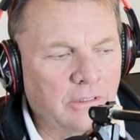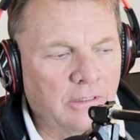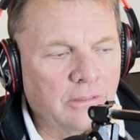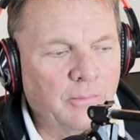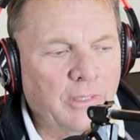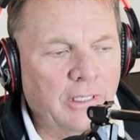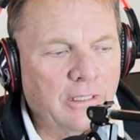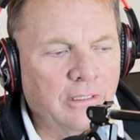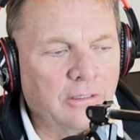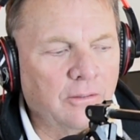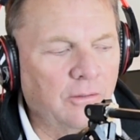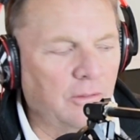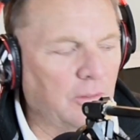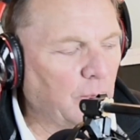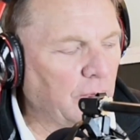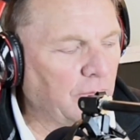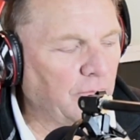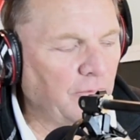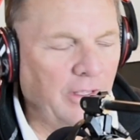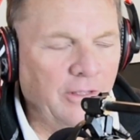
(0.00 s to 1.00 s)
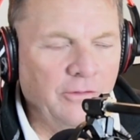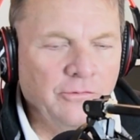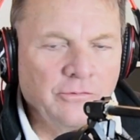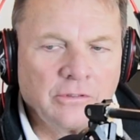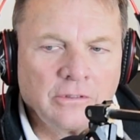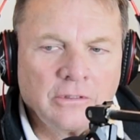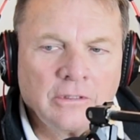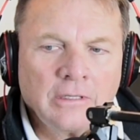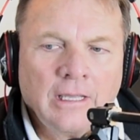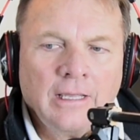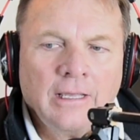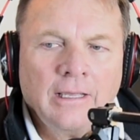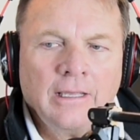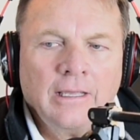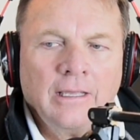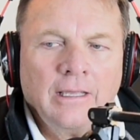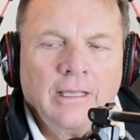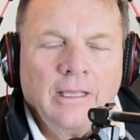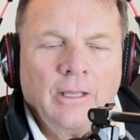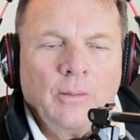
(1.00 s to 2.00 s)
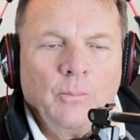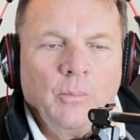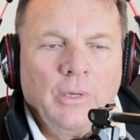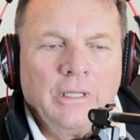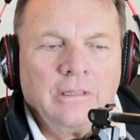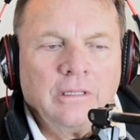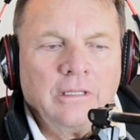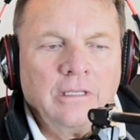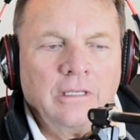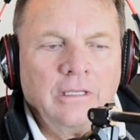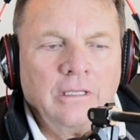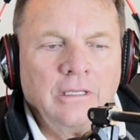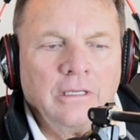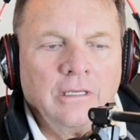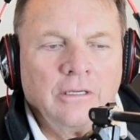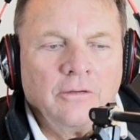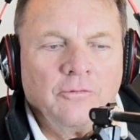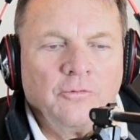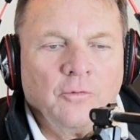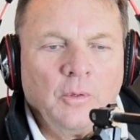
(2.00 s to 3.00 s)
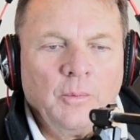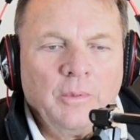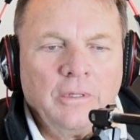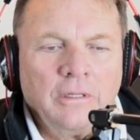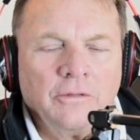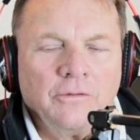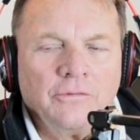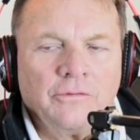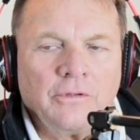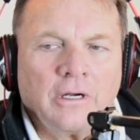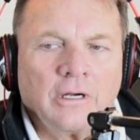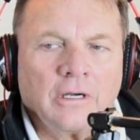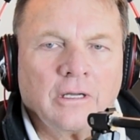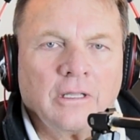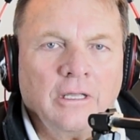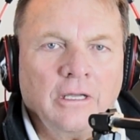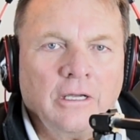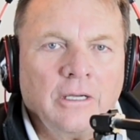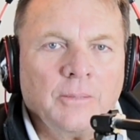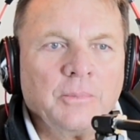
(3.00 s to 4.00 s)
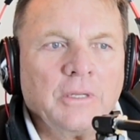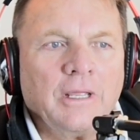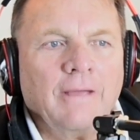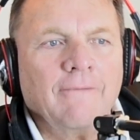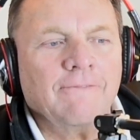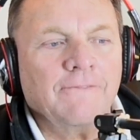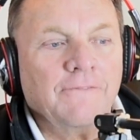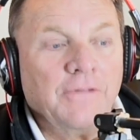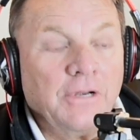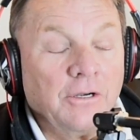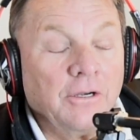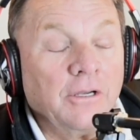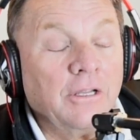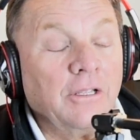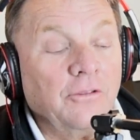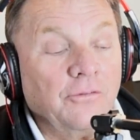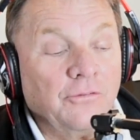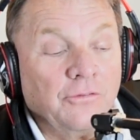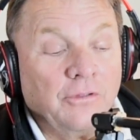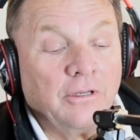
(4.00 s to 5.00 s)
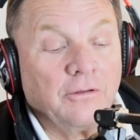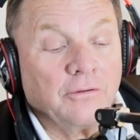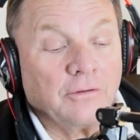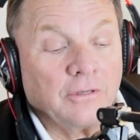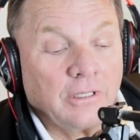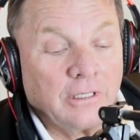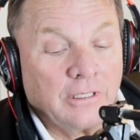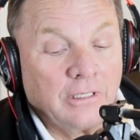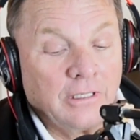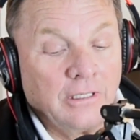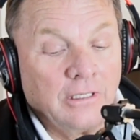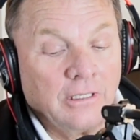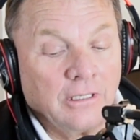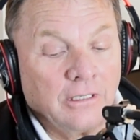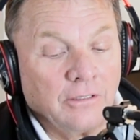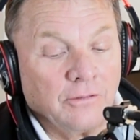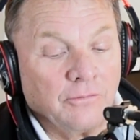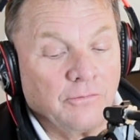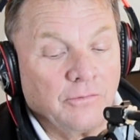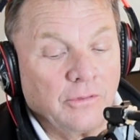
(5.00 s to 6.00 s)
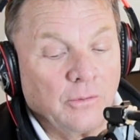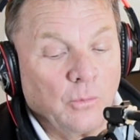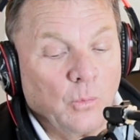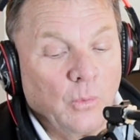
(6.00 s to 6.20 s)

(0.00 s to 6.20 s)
make it go a little bit faster. But the formulas are kept very secretly of the